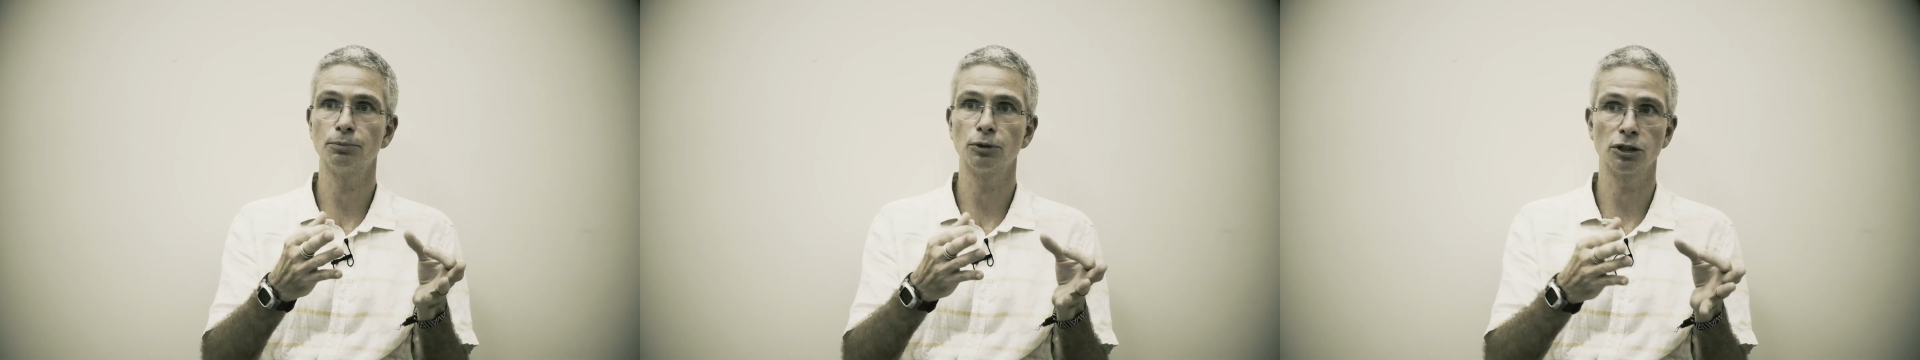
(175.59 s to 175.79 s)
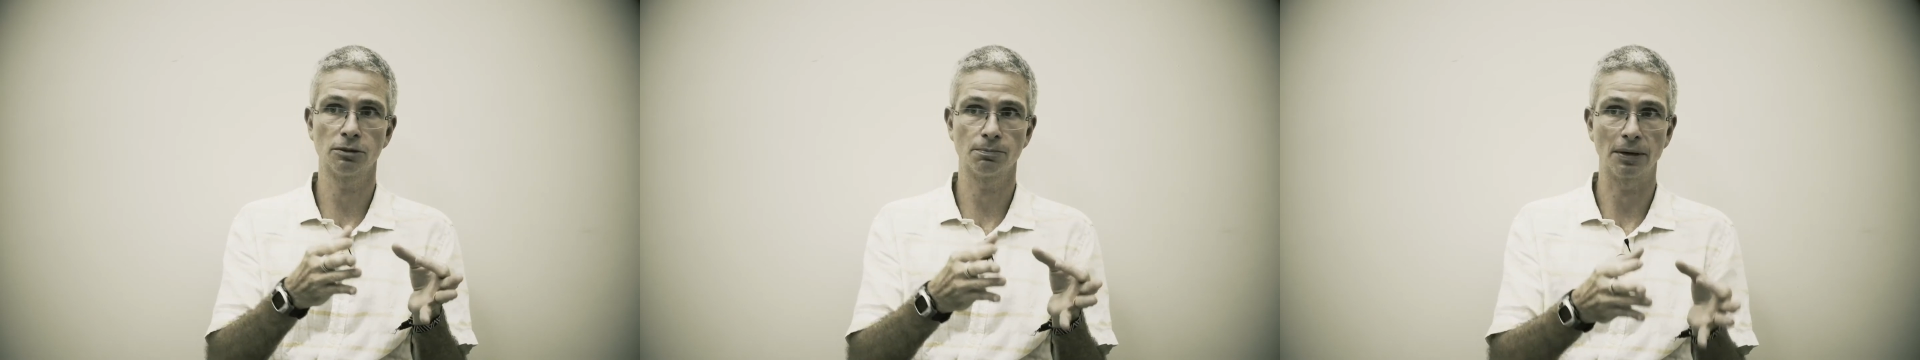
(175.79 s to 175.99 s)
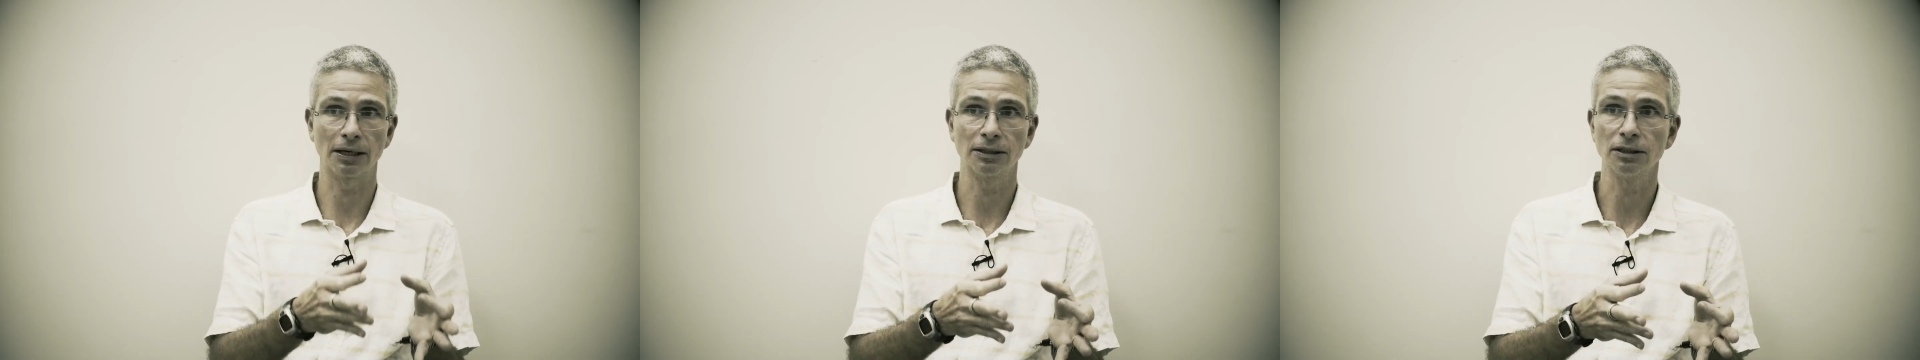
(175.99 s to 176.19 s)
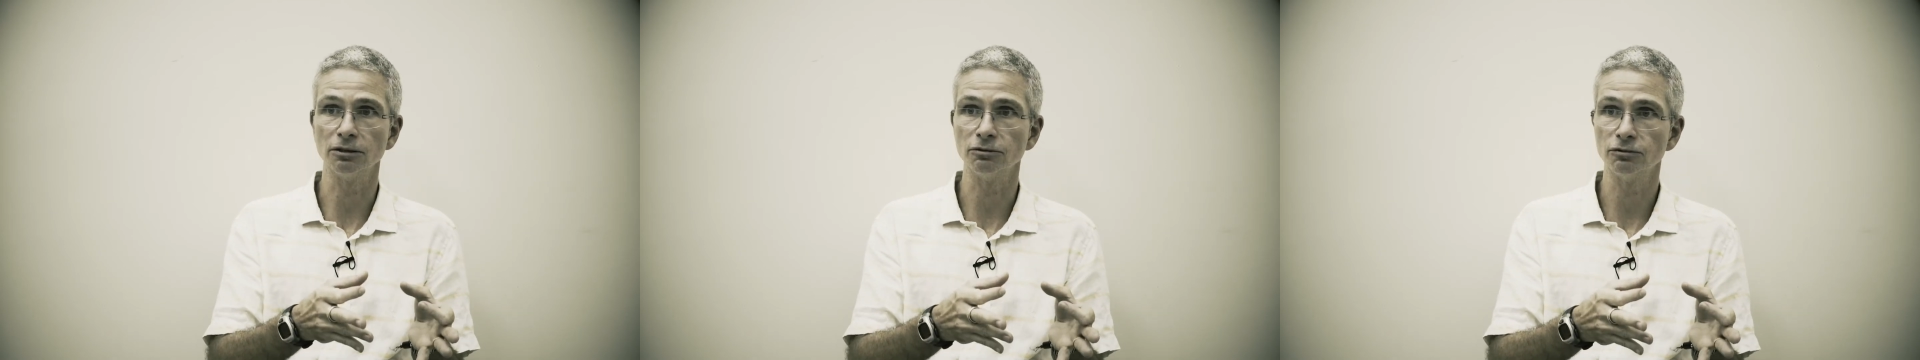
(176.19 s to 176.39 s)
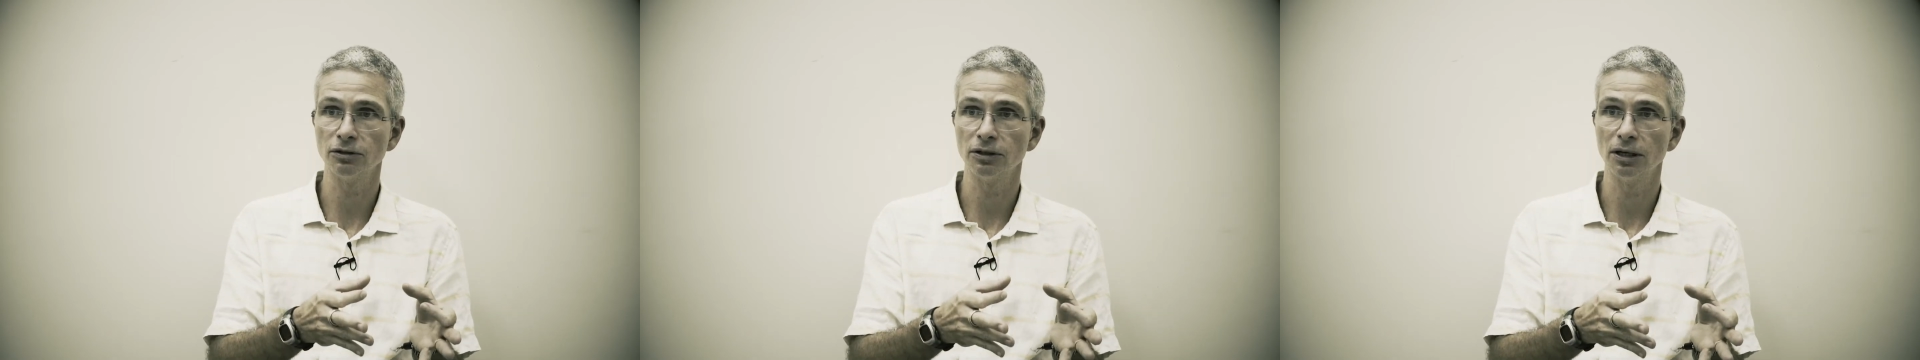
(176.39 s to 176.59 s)

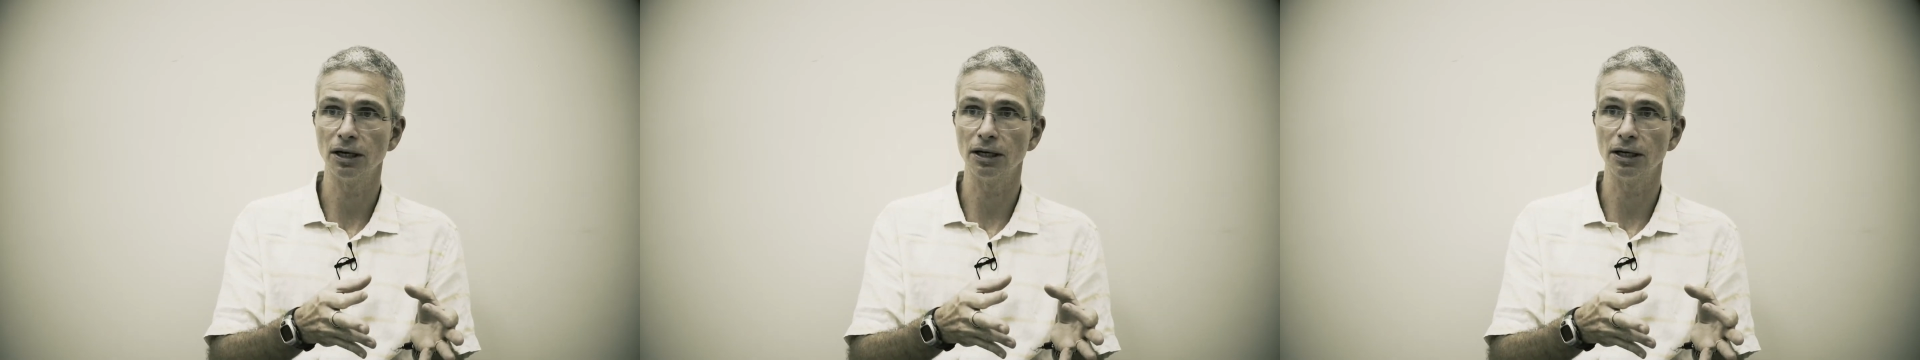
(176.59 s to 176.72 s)
perspective.